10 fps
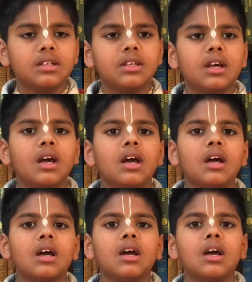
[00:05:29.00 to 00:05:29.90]

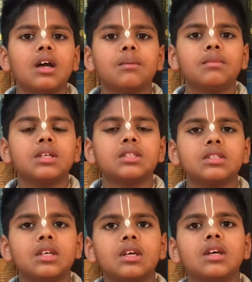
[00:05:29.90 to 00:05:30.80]

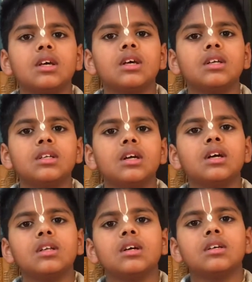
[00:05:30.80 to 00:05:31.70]
Namaste
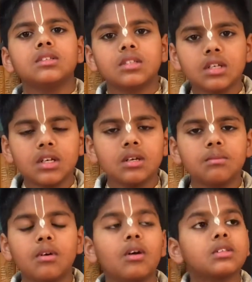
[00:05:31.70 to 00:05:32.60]

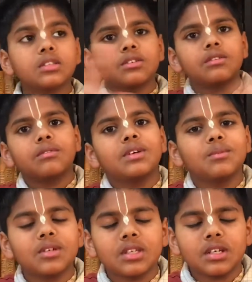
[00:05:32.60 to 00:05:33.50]
Narasim. Also
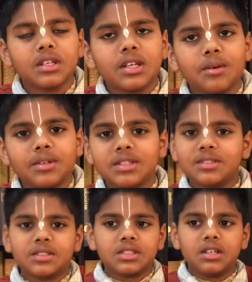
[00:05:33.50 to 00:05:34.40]
one more thing that I
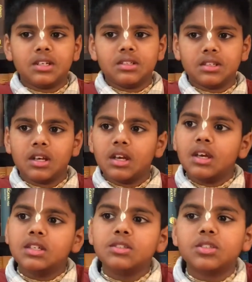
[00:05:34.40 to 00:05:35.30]
wanted to say is
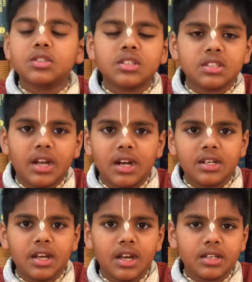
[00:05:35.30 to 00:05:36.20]
you should
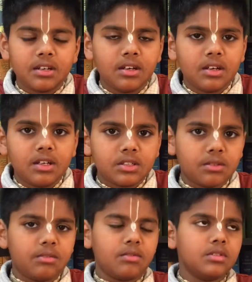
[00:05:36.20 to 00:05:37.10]
start at
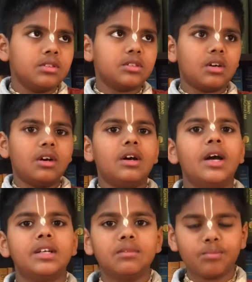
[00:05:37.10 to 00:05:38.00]
so you saw
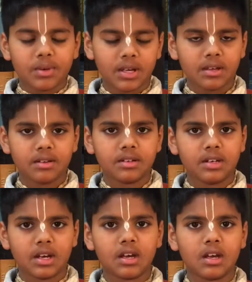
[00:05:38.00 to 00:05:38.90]
I didn't play
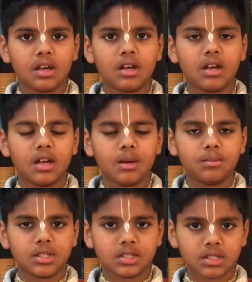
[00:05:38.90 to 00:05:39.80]

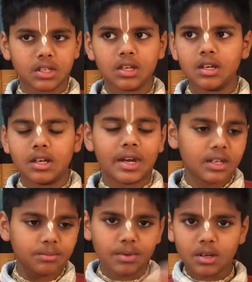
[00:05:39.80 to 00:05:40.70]
Namaste. I
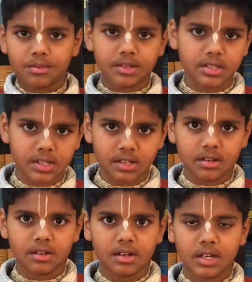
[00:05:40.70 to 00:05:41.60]
didn't play over
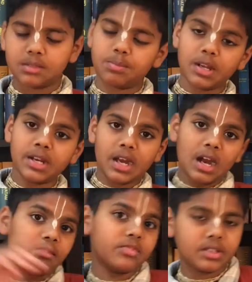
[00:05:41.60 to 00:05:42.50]
there. I played
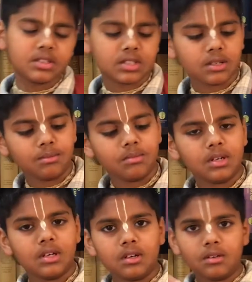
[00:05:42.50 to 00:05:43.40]
after some
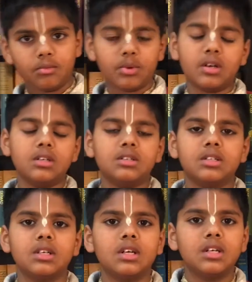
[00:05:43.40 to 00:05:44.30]

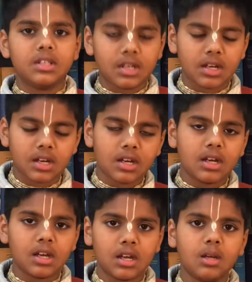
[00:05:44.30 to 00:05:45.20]
words.
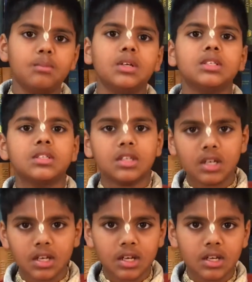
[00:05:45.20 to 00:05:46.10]
Namaste
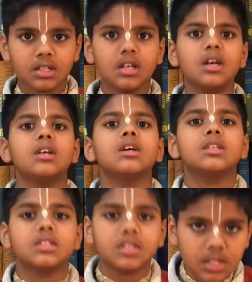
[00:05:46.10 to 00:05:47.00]

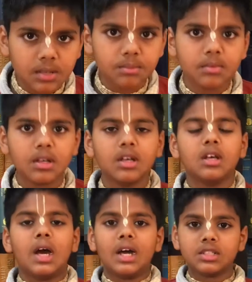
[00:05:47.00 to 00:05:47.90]
Narasim
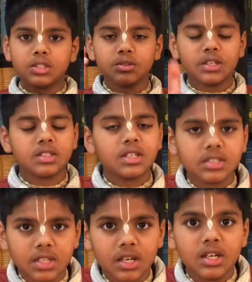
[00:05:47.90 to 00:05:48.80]
as soon as I
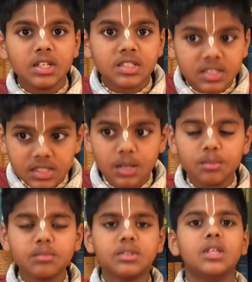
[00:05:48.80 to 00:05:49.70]
say
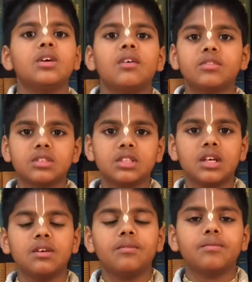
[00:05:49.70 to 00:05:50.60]
sim, then you have to
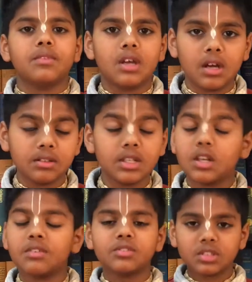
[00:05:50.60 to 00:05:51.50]
say, uh, then
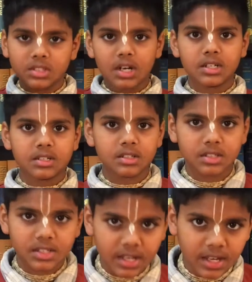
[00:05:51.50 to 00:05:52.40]
you have to start
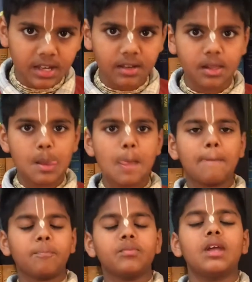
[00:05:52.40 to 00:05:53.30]
K.
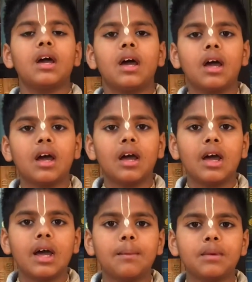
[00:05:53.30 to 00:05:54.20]

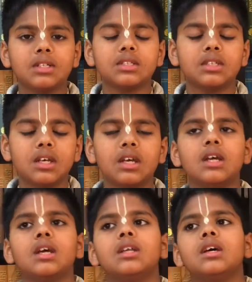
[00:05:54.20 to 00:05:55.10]
Namaste
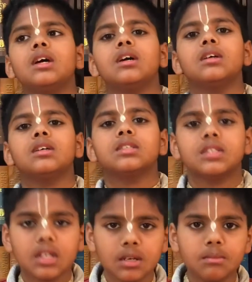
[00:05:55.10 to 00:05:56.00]

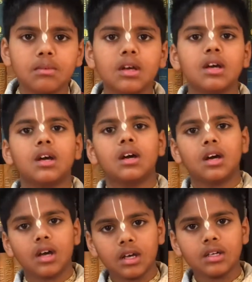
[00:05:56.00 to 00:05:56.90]

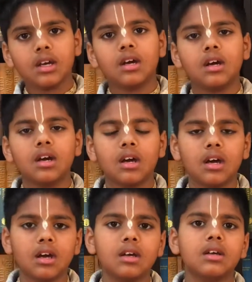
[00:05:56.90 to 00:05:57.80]

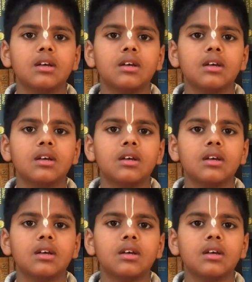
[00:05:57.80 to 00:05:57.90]
Narasimhaya.